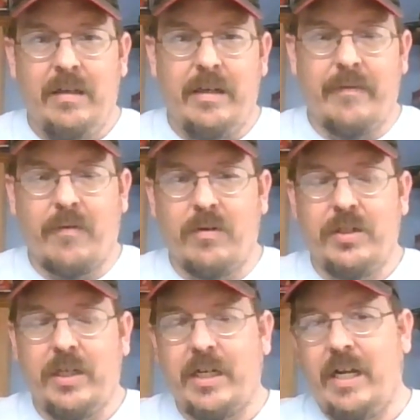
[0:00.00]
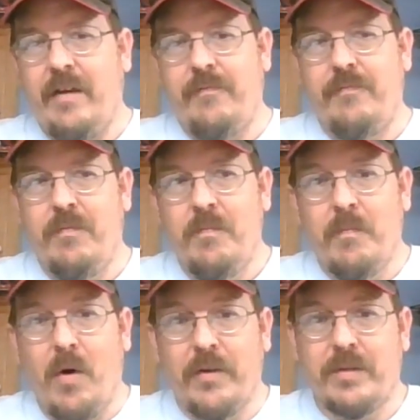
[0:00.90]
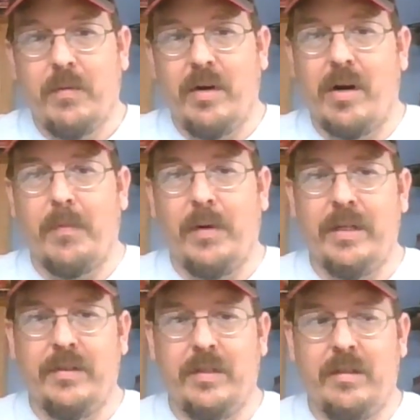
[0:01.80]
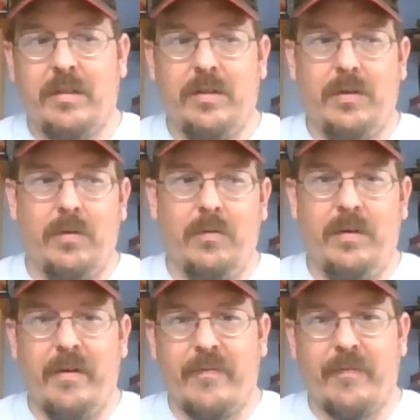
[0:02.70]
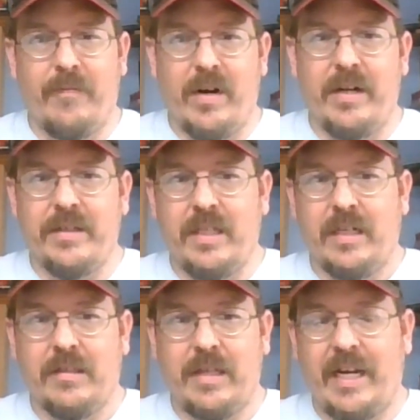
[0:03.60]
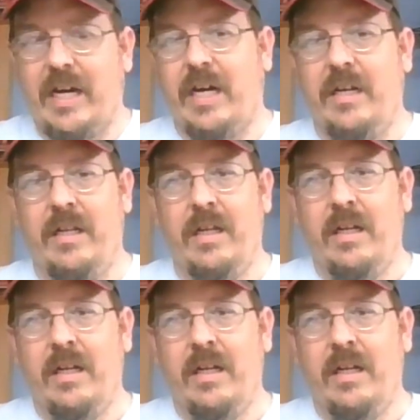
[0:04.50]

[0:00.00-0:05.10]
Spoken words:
And of course, you can have multiple airplanes to do different various things. I got